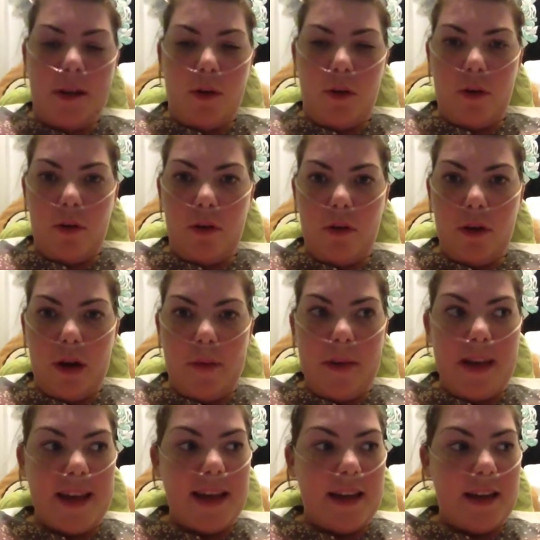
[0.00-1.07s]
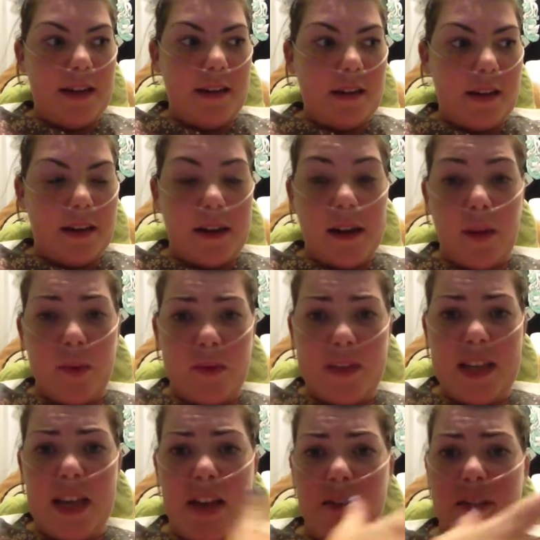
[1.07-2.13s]
or I'm making like a cup of
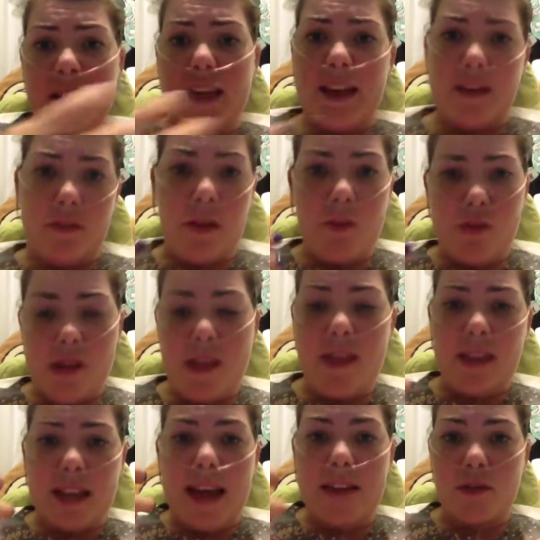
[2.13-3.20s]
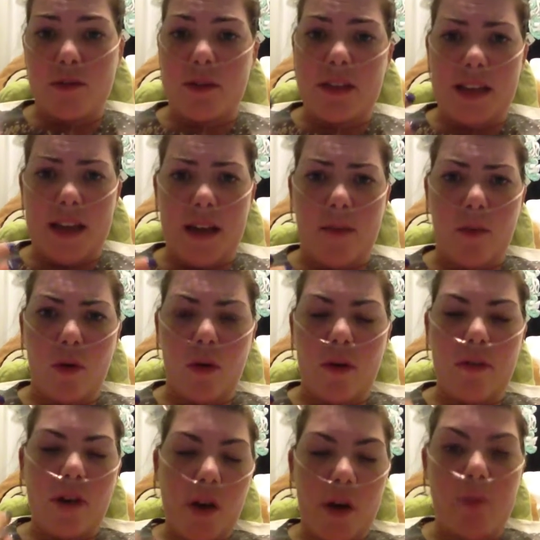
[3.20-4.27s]
tea, if I breathe in the kettle steam, or
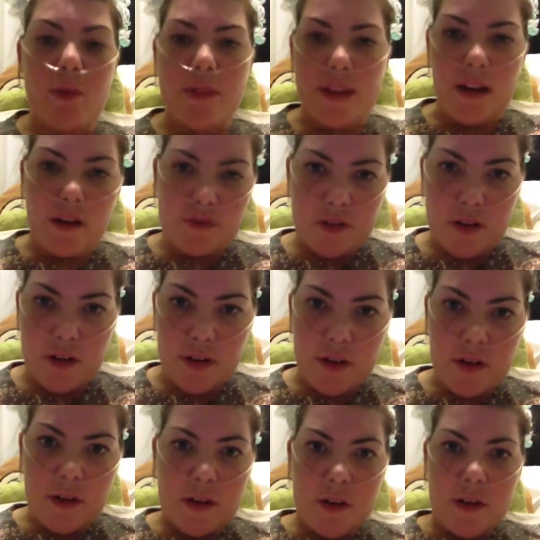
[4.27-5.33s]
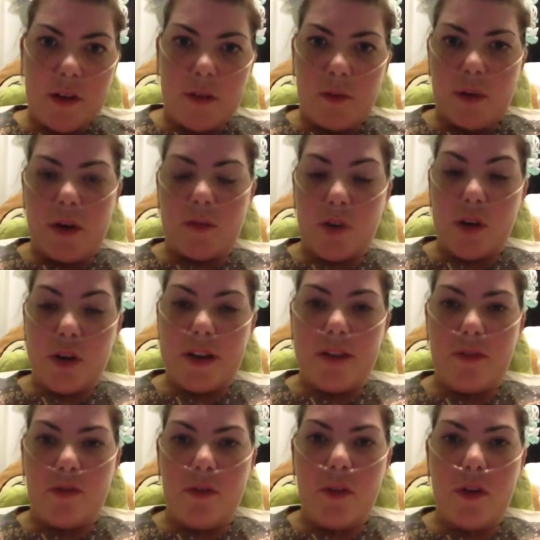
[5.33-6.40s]
if I open the oven when I'm cooking
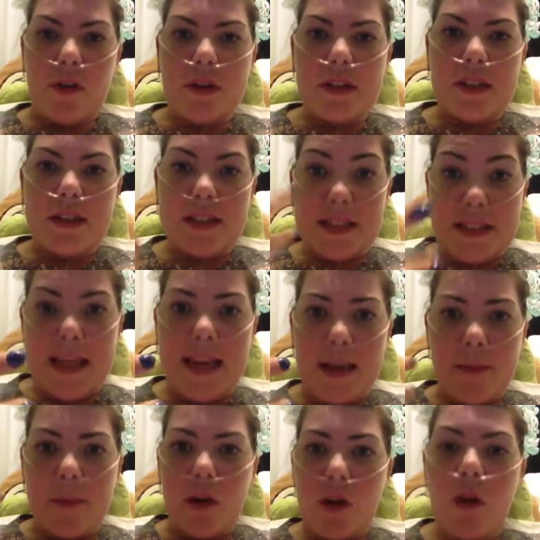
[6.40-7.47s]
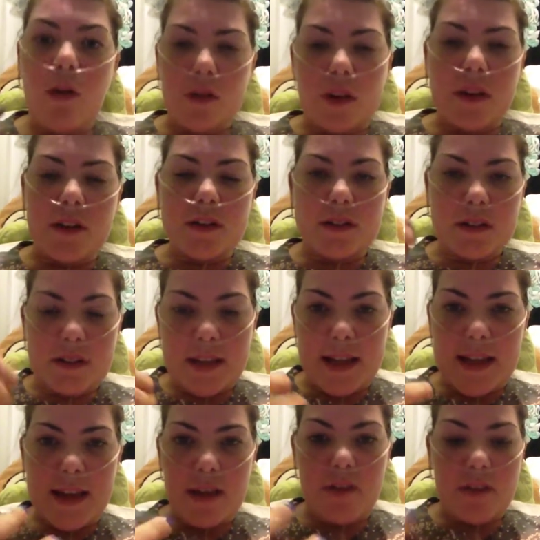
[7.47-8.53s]
food, the steam, the hotness, the
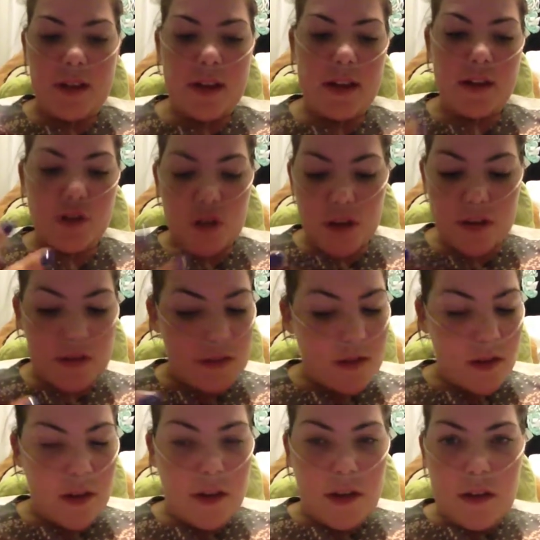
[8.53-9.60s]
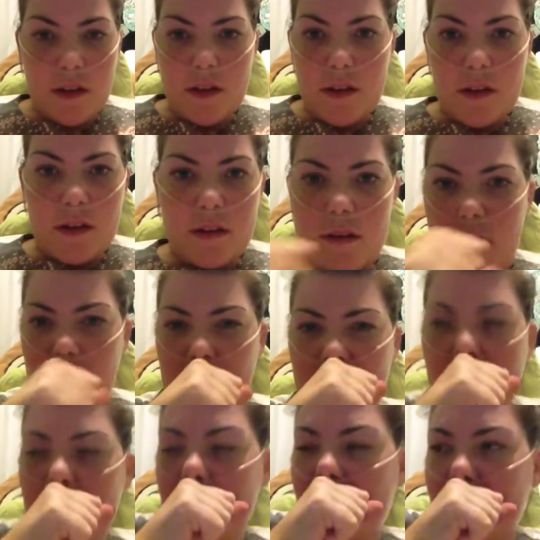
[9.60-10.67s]
heat of it just
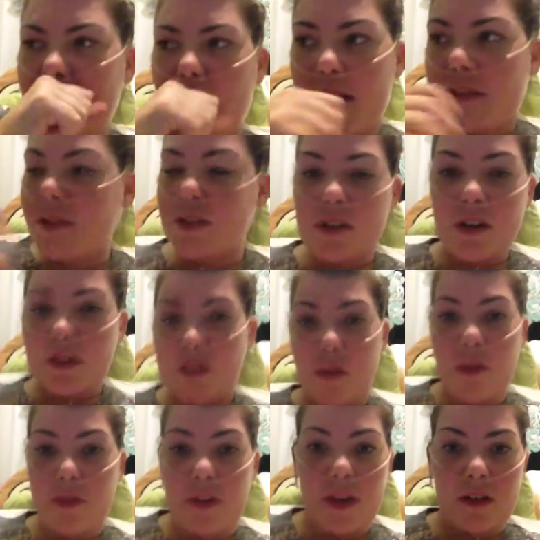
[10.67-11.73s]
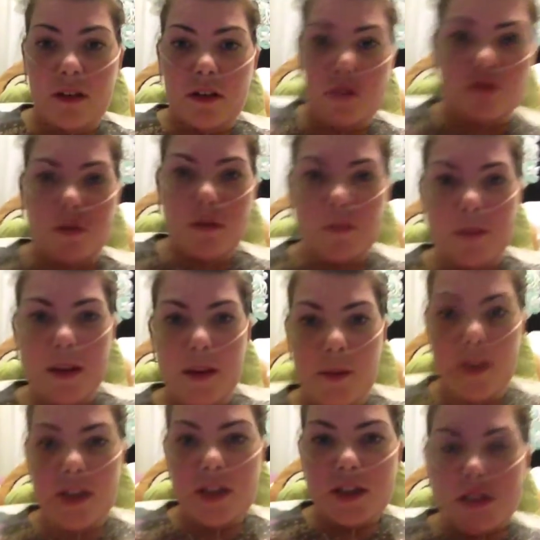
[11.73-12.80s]
I just start coughing uncontrollably,
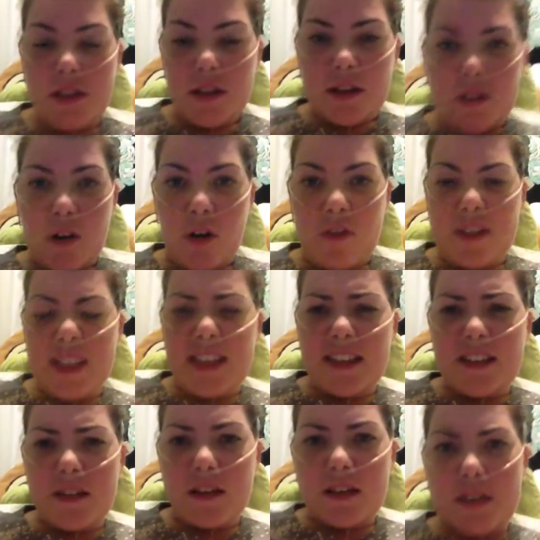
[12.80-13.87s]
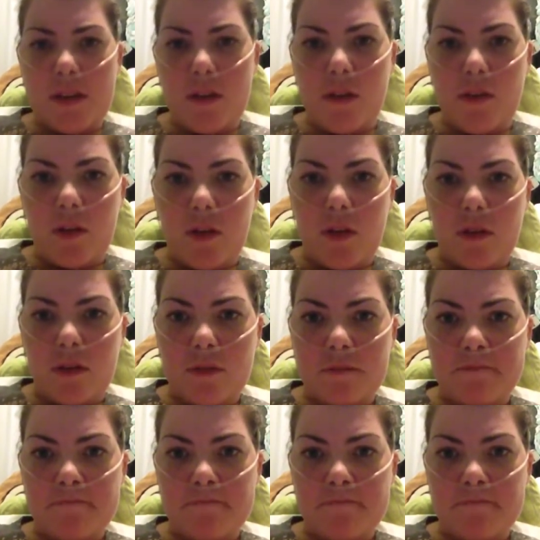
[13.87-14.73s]
which obviously isn't ideal. If you're